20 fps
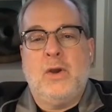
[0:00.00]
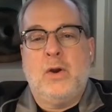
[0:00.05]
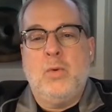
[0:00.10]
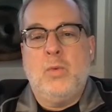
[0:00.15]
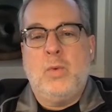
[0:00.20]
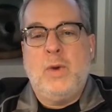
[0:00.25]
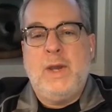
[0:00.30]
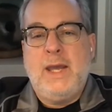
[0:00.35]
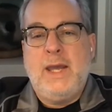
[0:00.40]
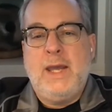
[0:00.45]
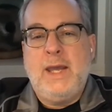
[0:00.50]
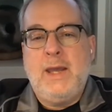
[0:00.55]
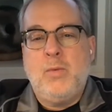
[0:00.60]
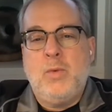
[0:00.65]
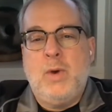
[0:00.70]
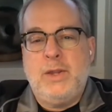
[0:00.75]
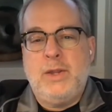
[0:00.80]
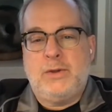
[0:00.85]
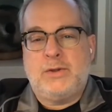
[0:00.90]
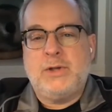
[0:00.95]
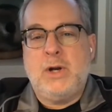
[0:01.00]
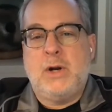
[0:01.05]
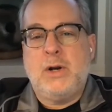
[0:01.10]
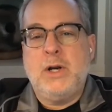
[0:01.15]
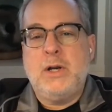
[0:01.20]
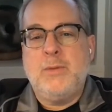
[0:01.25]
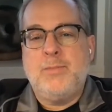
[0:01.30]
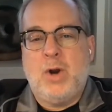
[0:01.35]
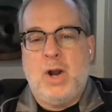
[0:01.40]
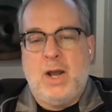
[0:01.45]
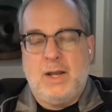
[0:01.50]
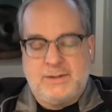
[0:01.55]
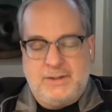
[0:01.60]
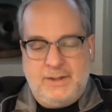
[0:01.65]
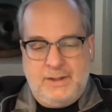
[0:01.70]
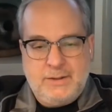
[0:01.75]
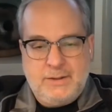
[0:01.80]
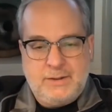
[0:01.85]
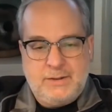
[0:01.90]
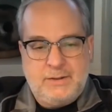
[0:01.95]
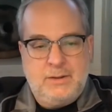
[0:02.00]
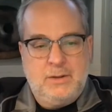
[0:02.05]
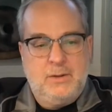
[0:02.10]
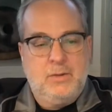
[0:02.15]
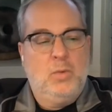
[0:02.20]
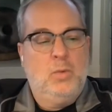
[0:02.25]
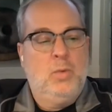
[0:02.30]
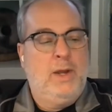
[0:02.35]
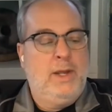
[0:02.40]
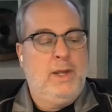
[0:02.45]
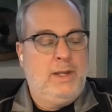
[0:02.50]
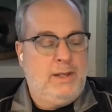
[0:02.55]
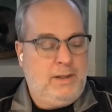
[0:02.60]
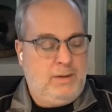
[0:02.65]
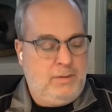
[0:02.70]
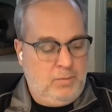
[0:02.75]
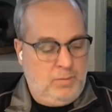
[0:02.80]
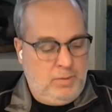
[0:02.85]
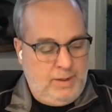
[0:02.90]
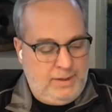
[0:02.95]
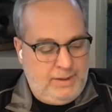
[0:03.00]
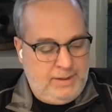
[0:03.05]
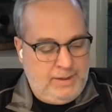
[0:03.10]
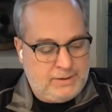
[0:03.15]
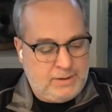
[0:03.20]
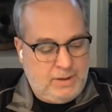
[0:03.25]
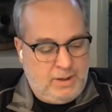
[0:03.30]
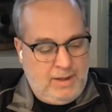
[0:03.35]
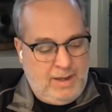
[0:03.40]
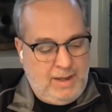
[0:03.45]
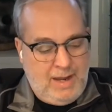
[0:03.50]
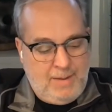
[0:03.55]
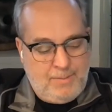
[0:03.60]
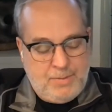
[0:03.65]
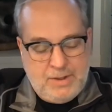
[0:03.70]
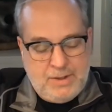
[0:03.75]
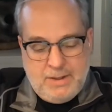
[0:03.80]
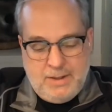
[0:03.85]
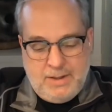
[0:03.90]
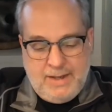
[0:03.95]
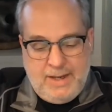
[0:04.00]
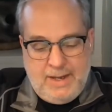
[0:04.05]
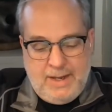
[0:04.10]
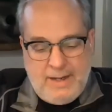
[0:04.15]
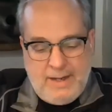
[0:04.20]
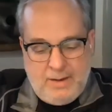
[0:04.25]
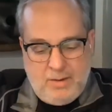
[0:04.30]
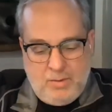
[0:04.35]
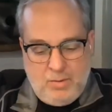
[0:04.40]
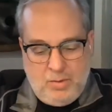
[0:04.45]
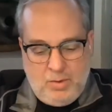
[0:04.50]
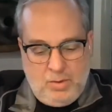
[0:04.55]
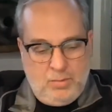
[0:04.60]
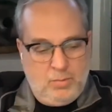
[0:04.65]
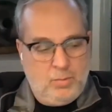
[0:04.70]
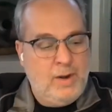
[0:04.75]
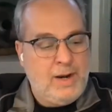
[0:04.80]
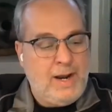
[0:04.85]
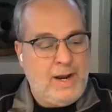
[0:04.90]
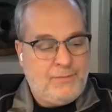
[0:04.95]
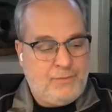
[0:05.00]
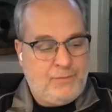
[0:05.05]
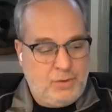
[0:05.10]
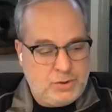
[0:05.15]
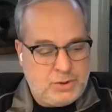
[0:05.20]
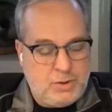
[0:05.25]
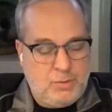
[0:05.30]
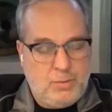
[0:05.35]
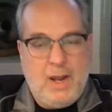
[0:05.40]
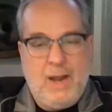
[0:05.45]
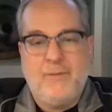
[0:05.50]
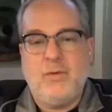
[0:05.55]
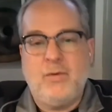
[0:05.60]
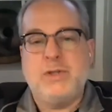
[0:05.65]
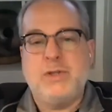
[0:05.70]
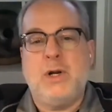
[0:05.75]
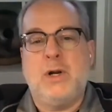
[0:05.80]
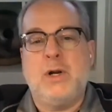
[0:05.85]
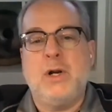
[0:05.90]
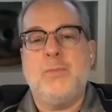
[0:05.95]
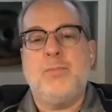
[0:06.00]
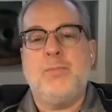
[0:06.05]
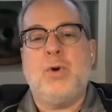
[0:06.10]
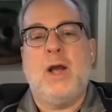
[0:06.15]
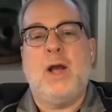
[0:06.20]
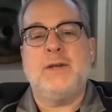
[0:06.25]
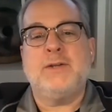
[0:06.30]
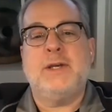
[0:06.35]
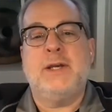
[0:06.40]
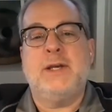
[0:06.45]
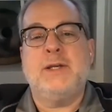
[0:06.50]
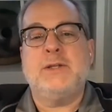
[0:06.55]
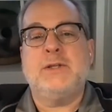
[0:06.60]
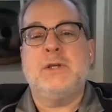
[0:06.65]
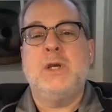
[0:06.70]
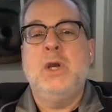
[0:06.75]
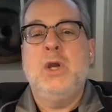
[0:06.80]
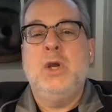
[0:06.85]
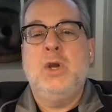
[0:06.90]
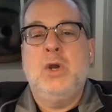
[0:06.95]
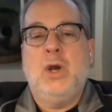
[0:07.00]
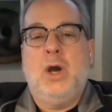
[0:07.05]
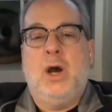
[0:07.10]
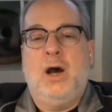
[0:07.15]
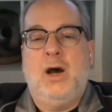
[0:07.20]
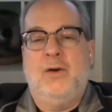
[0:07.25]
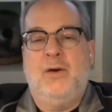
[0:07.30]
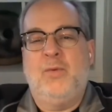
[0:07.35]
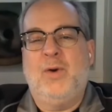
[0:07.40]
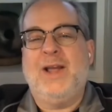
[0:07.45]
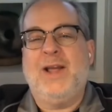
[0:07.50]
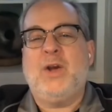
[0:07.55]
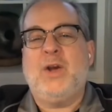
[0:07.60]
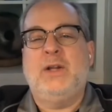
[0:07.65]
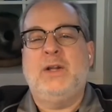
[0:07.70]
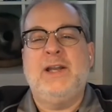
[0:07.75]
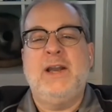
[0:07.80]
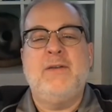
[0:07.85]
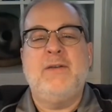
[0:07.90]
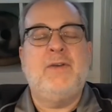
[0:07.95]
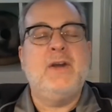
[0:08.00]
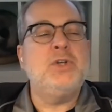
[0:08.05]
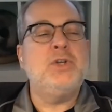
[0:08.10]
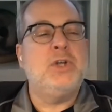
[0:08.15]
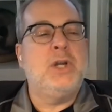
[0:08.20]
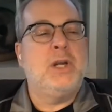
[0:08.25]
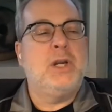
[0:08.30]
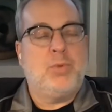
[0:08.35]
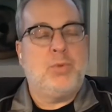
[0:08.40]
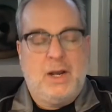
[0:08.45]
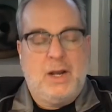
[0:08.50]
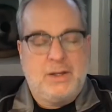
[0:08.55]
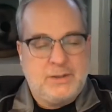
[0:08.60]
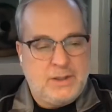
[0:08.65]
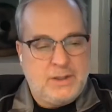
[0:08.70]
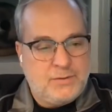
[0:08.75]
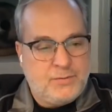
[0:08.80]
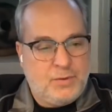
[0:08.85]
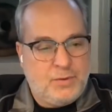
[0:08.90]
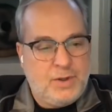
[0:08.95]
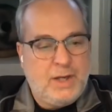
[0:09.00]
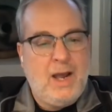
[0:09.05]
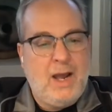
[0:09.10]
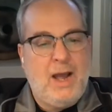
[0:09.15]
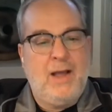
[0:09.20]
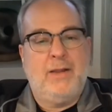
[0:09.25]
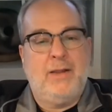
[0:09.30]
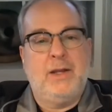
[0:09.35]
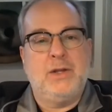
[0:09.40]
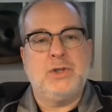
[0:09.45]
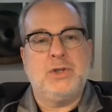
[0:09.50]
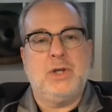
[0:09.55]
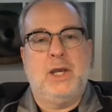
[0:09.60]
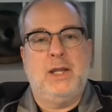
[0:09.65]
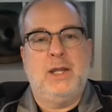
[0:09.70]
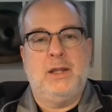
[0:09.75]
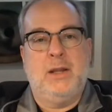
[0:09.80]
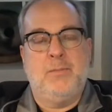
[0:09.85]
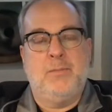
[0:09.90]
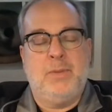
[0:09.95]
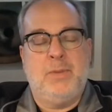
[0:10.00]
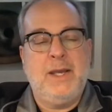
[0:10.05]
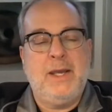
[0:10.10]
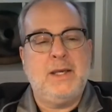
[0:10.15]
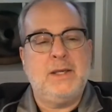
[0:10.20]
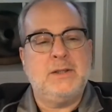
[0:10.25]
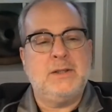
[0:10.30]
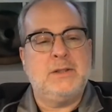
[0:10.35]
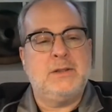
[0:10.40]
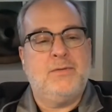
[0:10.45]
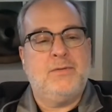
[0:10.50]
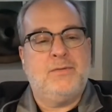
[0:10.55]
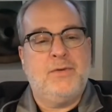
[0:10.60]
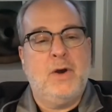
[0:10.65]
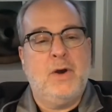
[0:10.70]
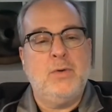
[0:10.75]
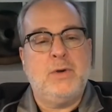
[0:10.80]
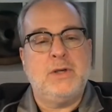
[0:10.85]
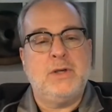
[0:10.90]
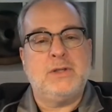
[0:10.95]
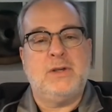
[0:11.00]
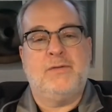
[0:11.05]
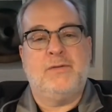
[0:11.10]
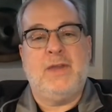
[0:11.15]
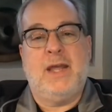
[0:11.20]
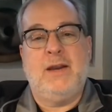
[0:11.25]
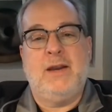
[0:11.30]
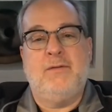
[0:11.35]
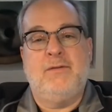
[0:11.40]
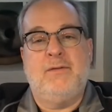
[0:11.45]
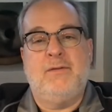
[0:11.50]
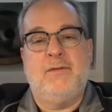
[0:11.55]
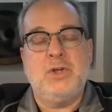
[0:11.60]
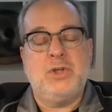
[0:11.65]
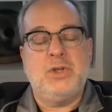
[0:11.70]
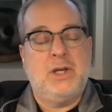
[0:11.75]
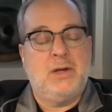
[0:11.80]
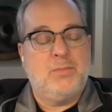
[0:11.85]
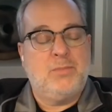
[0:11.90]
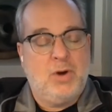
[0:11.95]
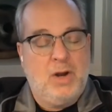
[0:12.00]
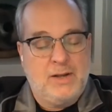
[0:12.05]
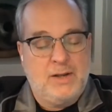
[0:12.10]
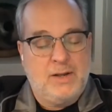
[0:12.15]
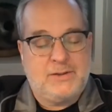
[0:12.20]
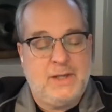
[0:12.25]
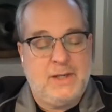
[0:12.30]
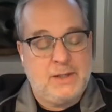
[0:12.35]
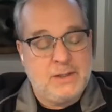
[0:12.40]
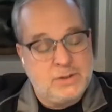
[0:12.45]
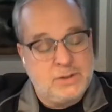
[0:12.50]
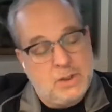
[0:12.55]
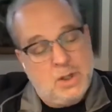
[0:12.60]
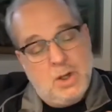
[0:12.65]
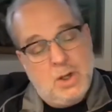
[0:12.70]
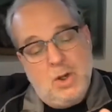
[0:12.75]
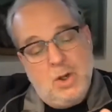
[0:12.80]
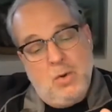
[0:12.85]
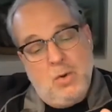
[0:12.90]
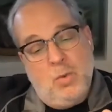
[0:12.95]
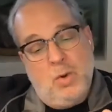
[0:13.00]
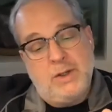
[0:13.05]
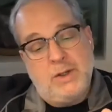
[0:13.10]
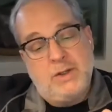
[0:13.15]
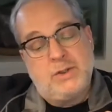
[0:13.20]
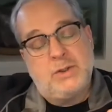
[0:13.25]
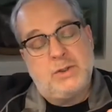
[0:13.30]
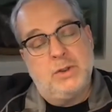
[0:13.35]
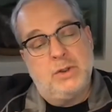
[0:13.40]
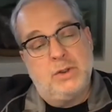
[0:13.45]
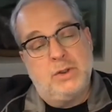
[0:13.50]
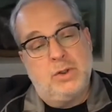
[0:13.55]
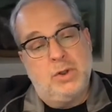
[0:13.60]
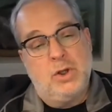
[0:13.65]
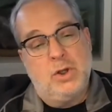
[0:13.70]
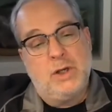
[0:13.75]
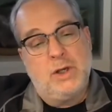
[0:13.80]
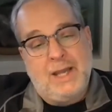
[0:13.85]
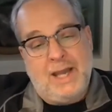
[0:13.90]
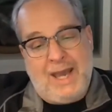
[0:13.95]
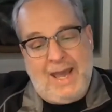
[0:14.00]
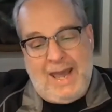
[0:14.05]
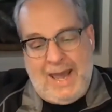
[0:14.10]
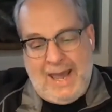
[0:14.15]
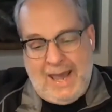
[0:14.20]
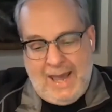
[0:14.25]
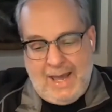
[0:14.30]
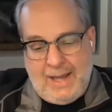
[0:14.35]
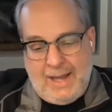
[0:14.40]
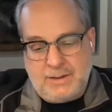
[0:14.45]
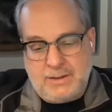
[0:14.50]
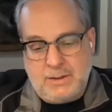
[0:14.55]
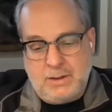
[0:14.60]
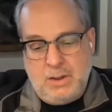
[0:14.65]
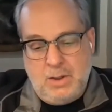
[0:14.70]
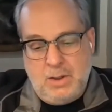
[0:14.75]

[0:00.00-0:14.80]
we started a process when this all happened, or when I first arrived, we started a process of what I called an envisioning process for the college. And the biggest focus of that envisioning process was to look at